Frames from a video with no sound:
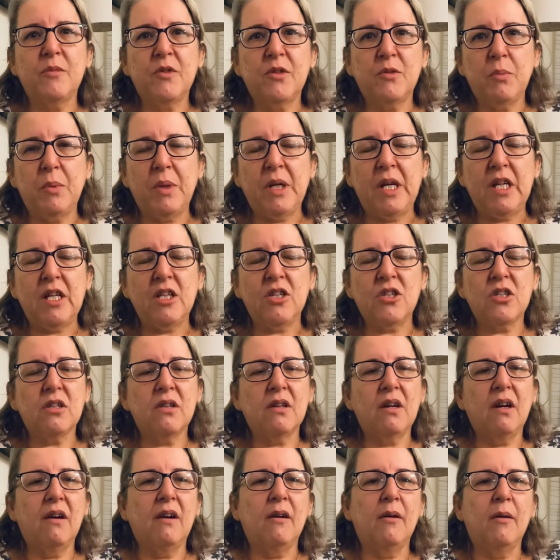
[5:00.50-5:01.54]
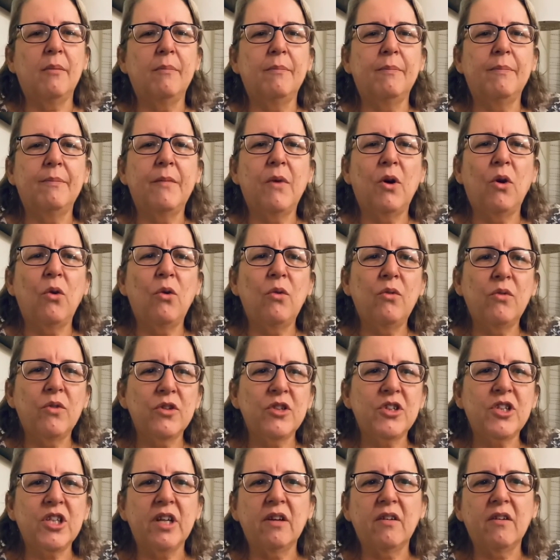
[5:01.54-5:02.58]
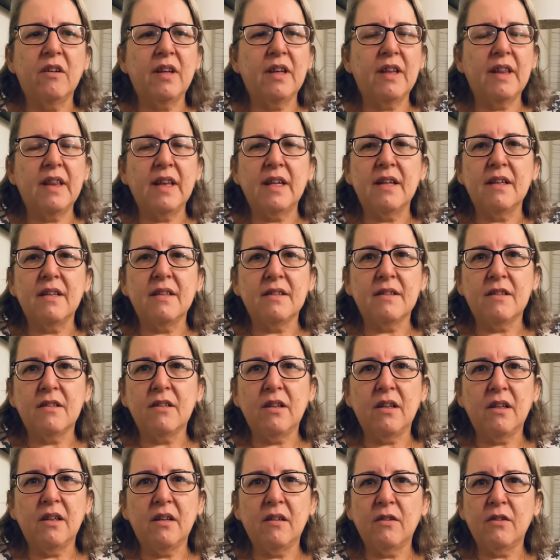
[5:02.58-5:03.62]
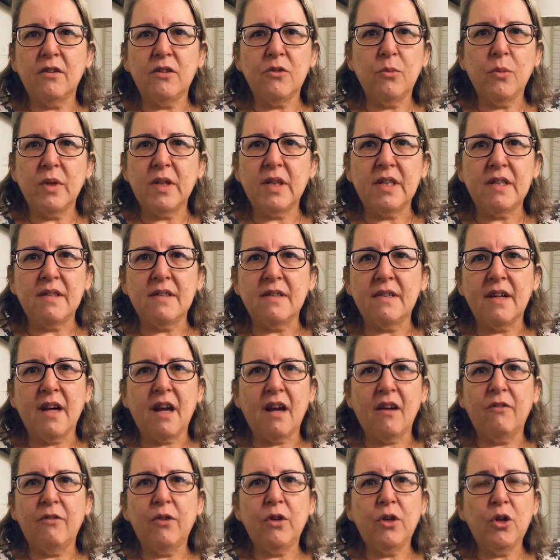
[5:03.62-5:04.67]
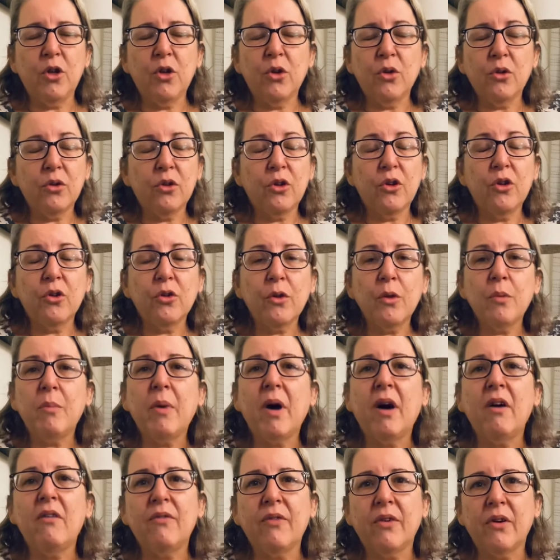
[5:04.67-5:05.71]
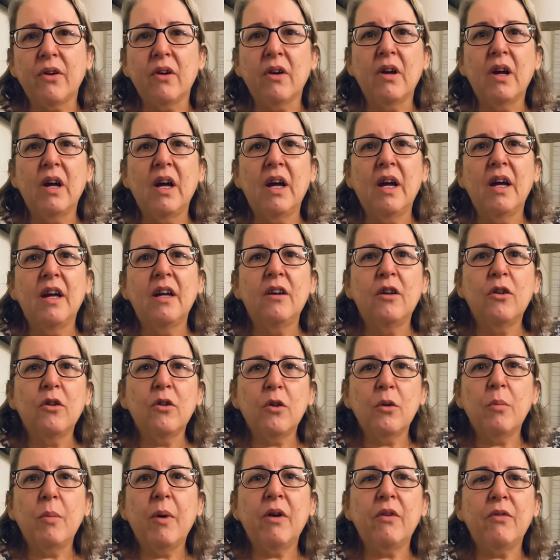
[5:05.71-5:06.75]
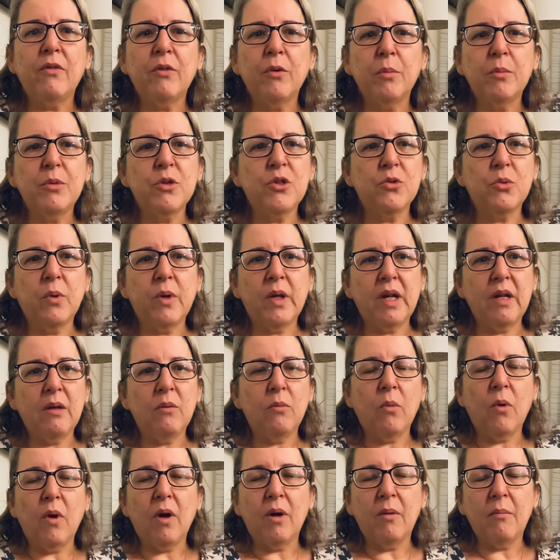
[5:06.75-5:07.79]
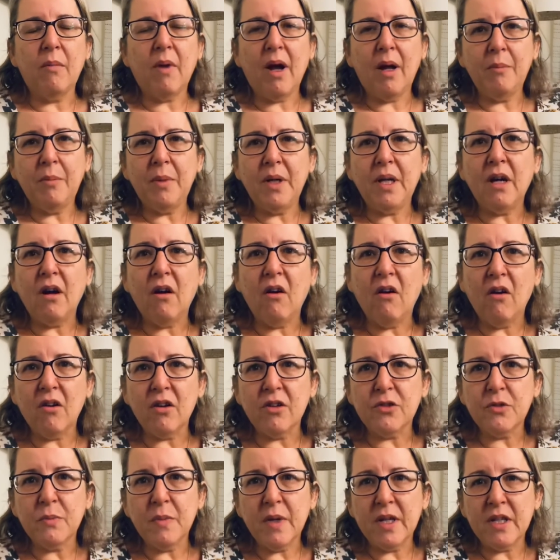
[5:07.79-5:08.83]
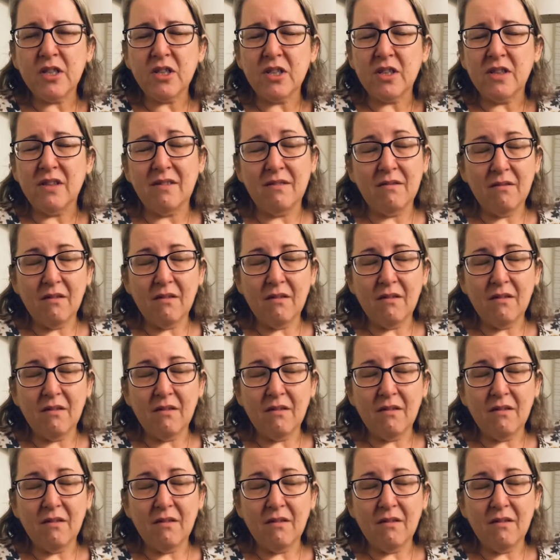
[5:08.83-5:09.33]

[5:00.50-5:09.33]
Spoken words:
speech, oversharing things with the staff. You're the buffer. You're the buffer between what might be a harsh message